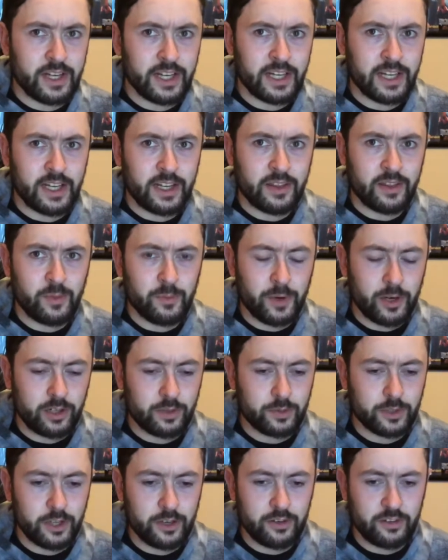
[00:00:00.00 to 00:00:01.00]
and then the
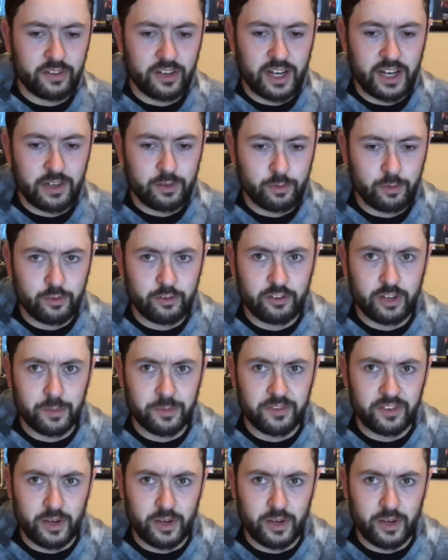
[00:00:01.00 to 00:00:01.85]
Markiplier socks were shipped